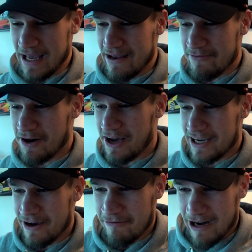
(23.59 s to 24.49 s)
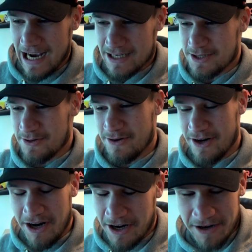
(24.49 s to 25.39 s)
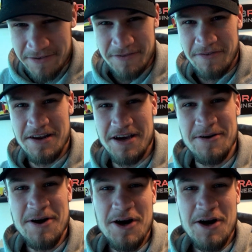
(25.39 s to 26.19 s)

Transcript: even like a reaction or an after video